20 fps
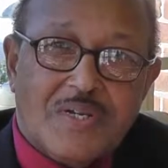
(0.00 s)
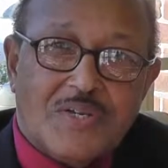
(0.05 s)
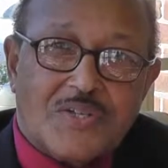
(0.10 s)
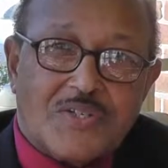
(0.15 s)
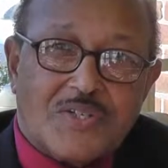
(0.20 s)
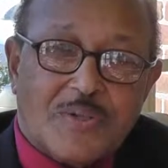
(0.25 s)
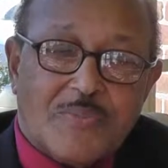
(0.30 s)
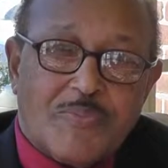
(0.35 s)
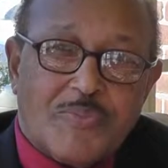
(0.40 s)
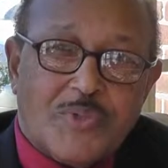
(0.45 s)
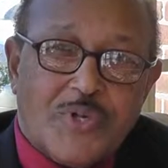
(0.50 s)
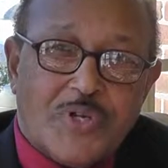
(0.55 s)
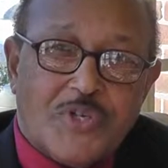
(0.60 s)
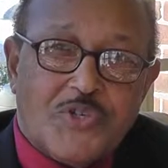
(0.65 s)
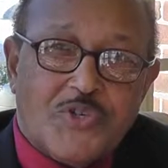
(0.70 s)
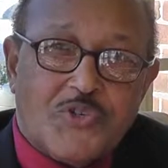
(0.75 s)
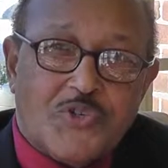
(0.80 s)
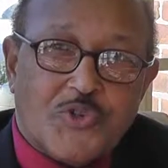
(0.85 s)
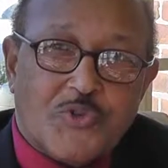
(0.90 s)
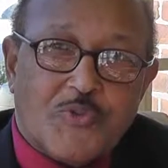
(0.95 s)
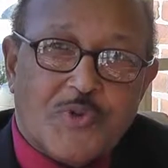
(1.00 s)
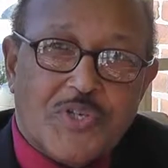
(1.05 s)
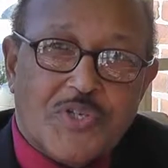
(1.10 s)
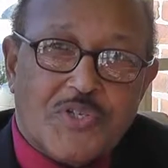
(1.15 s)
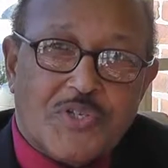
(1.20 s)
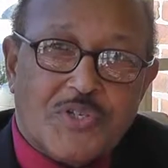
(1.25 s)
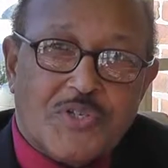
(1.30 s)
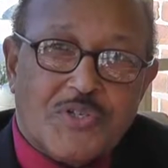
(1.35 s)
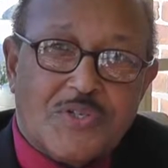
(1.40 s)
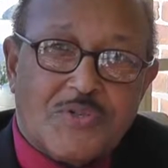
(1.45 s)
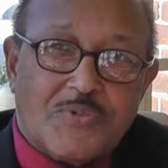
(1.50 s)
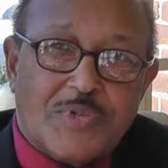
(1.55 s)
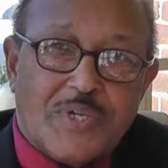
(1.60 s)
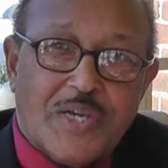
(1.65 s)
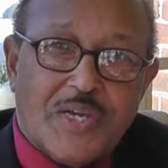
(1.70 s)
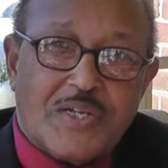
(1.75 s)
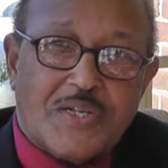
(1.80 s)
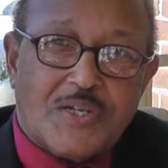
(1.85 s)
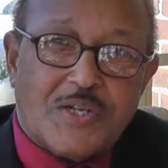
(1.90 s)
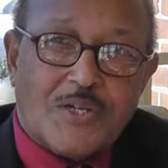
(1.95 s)
some unusual reasons, we
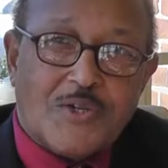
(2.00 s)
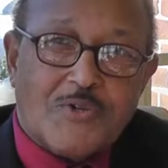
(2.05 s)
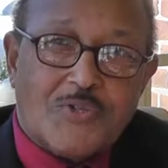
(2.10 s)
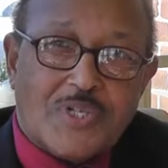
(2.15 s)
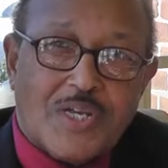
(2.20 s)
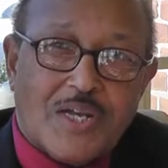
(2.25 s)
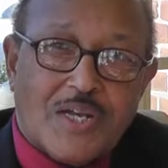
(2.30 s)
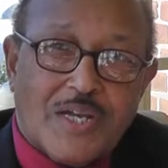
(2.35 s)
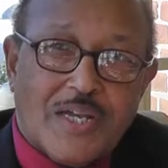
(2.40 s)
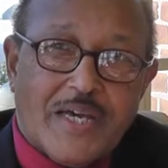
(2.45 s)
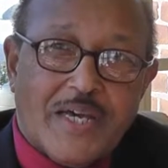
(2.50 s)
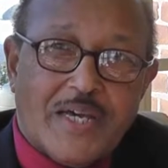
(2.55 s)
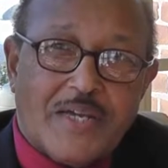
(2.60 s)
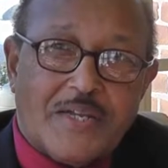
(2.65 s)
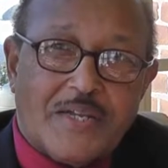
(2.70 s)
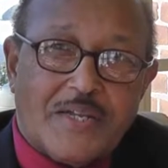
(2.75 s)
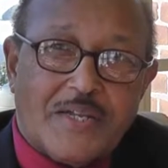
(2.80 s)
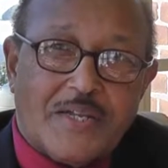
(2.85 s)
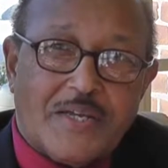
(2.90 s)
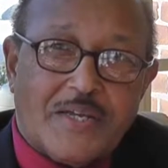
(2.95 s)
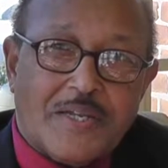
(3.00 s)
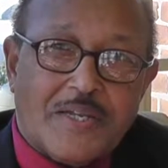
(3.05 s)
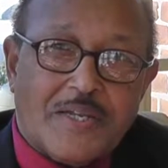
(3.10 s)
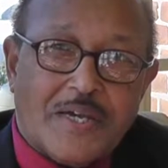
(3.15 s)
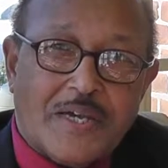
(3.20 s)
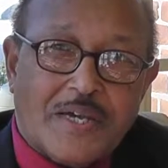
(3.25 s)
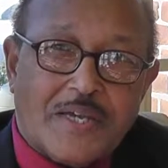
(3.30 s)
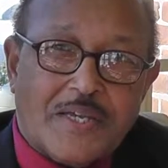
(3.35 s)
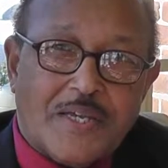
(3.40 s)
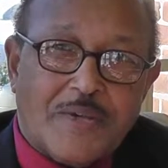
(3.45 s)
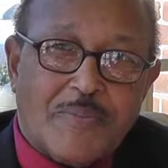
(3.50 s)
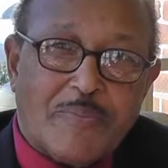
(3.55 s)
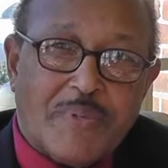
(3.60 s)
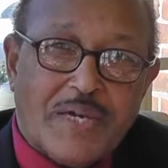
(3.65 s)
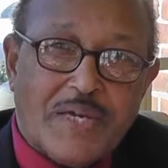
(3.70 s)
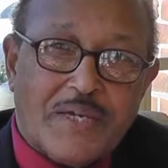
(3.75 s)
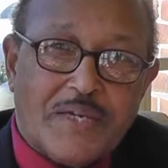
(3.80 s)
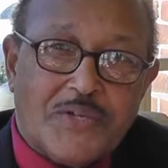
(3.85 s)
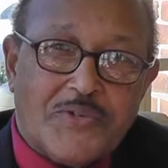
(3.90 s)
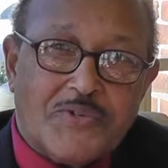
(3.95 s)
had to close our line, and then I kept
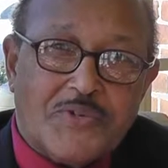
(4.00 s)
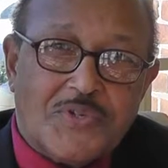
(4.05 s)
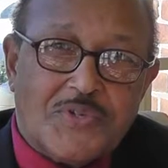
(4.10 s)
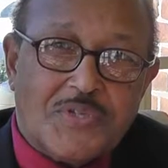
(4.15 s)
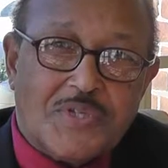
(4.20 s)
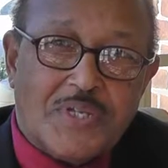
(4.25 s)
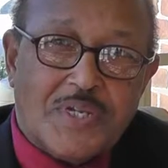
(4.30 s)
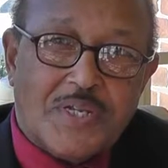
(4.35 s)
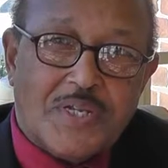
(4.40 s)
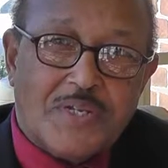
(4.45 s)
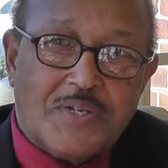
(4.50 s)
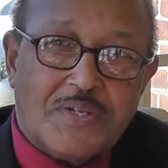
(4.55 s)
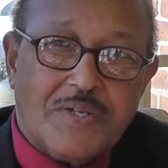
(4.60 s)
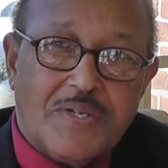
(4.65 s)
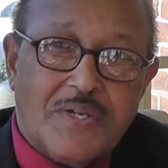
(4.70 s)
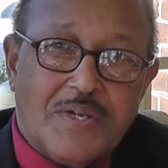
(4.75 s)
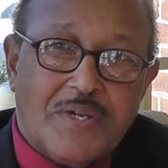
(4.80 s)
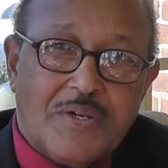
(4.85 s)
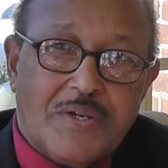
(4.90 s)
my interest and